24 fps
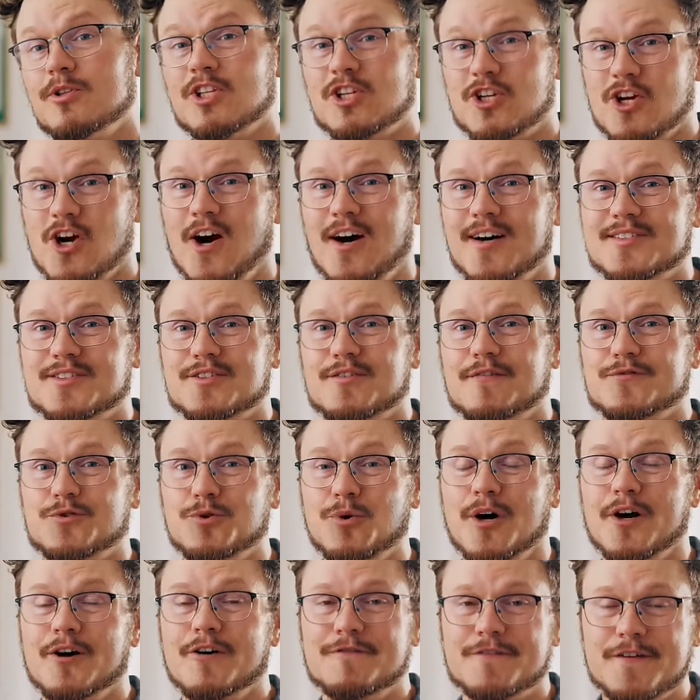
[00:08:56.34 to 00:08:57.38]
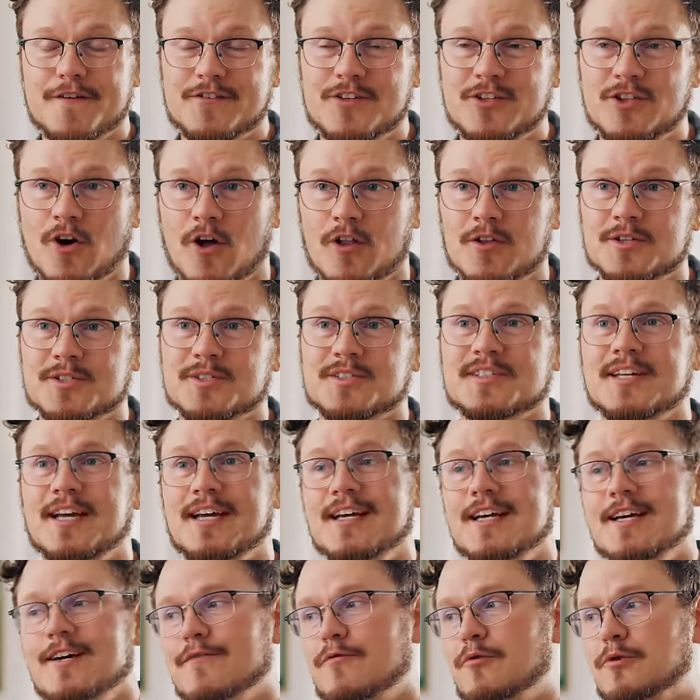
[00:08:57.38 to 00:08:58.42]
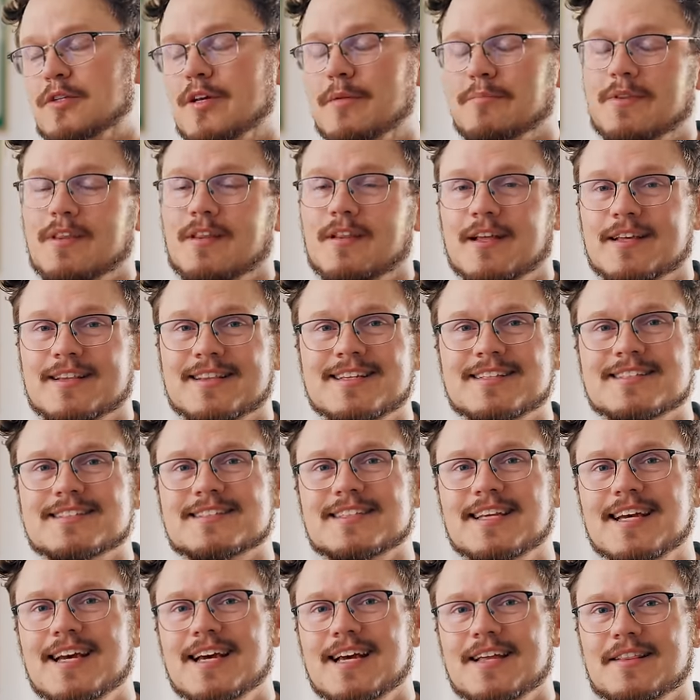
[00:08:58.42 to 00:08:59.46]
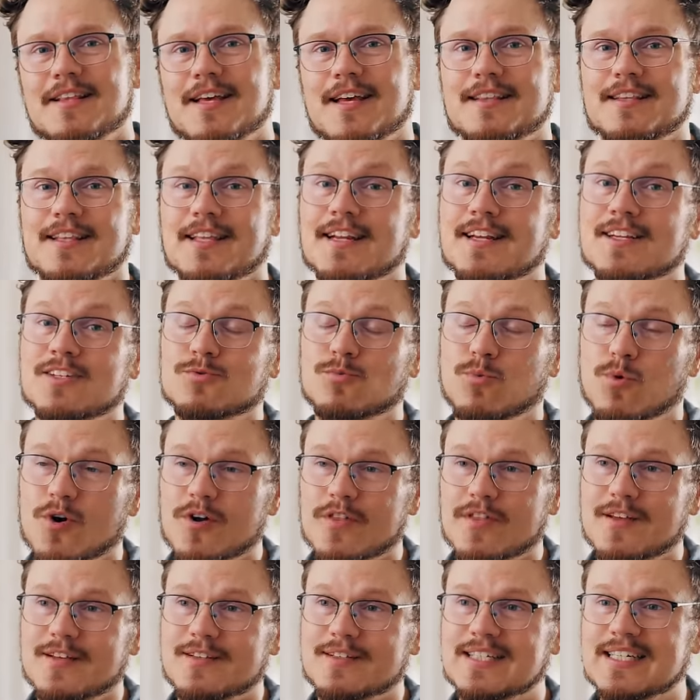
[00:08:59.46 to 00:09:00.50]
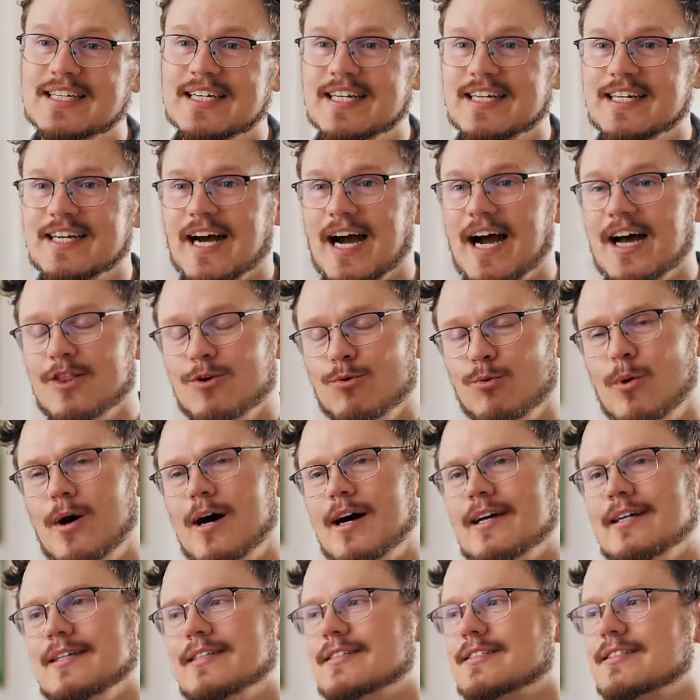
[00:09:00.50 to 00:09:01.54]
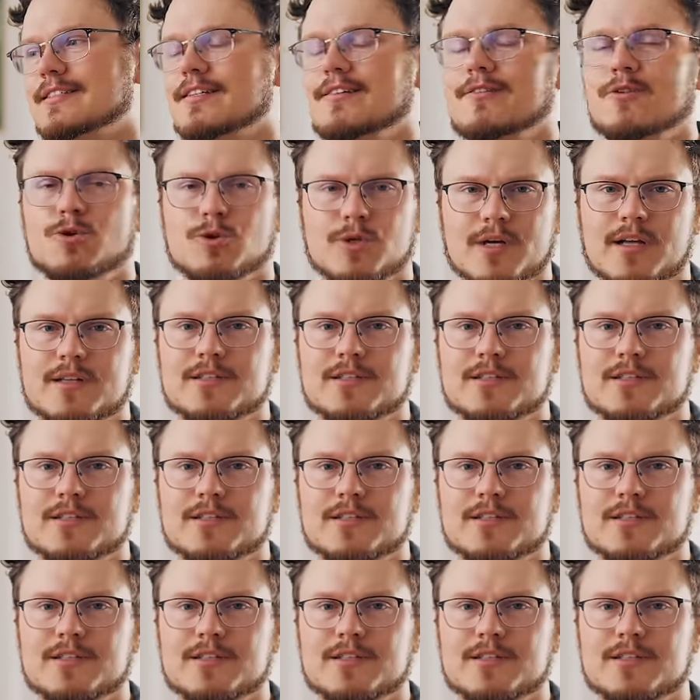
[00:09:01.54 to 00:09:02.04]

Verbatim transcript: the cost of $250 for something like this, then it is worth it. Otherwise, look